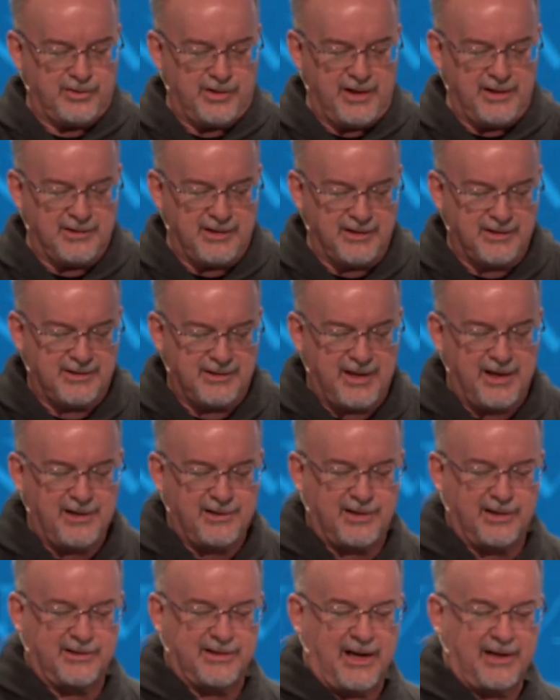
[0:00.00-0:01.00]
Jesus
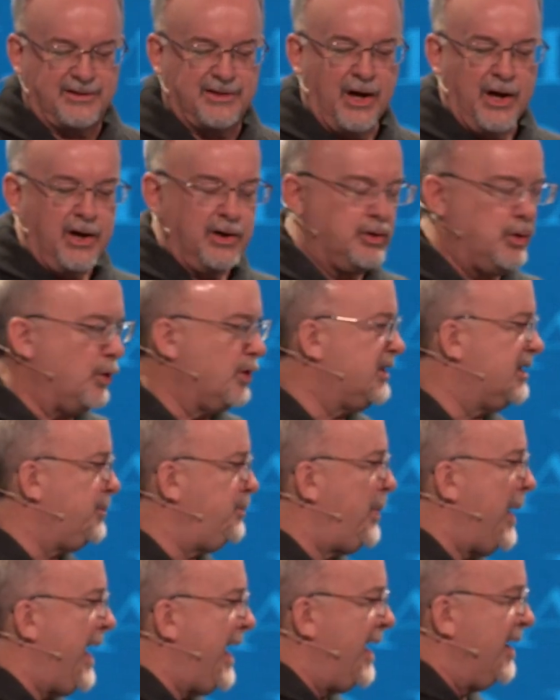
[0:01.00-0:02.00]
teaches us to
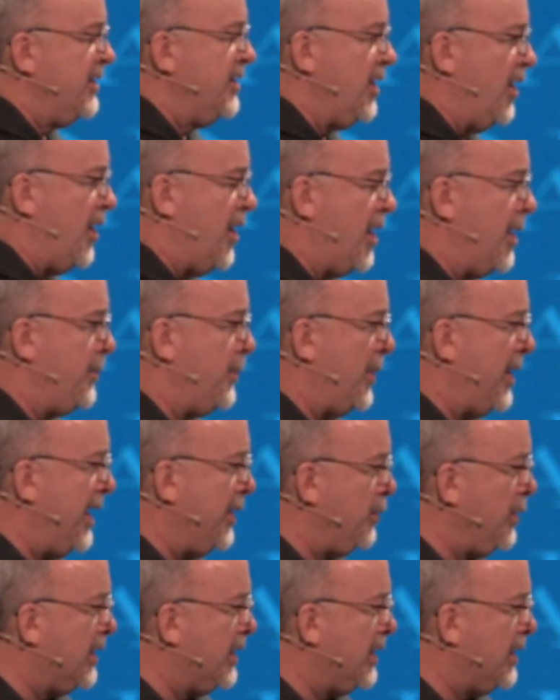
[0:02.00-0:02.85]
expand our praying.